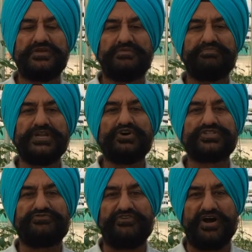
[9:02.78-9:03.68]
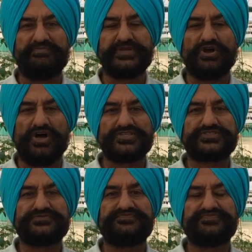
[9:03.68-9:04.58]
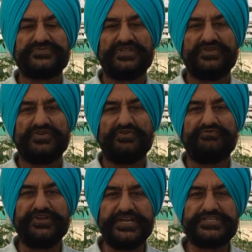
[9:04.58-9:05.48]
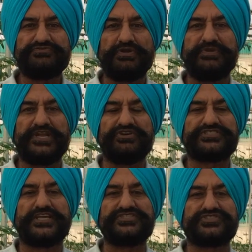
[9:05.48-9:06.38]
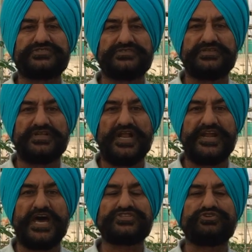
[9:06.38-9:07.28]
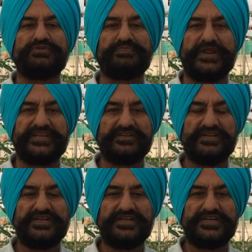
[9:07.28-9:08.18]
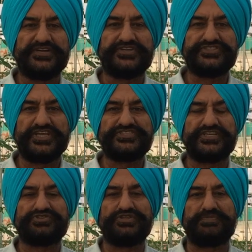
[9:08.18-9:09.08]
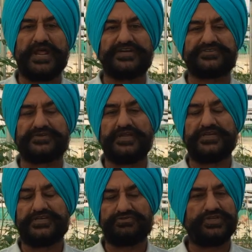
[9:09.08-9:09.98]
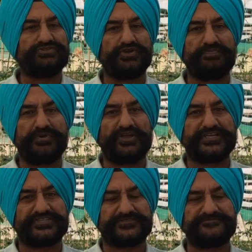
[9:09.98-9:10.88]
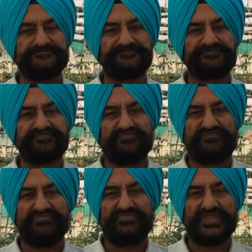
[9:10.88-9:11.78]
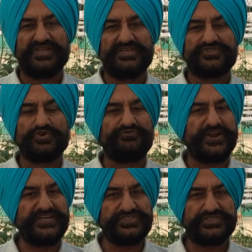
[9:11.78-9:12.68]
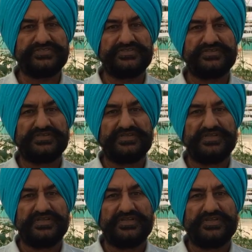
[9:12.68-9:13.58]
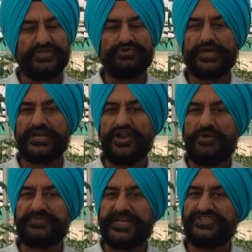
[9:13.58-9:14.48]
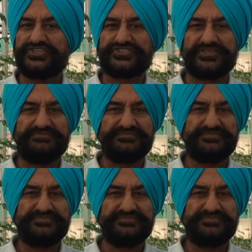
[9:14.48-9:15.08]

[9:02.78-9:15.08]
below the farm, because weeds will be a nuisance and also will bring disease into the plant, into your project. So, friends, you can adopt any system,